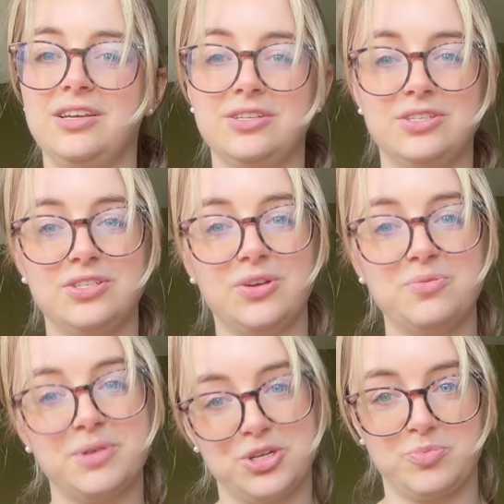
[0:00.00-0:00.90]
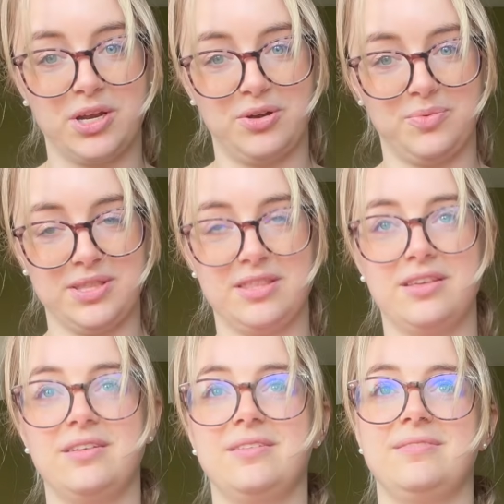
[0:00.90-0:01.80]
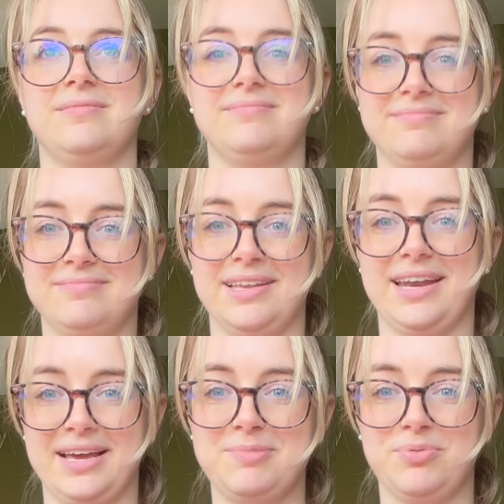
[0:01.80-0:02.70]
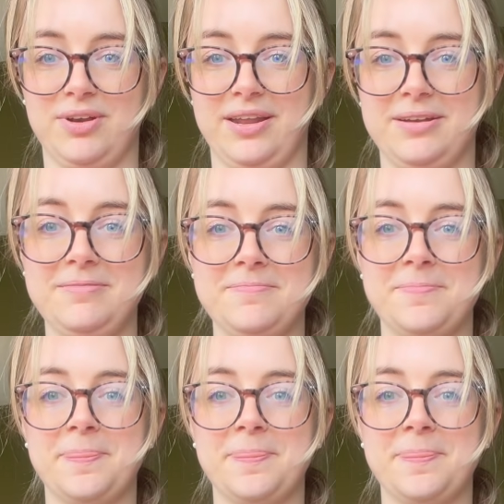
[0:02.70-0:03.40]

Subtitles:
so much better with the neck put in.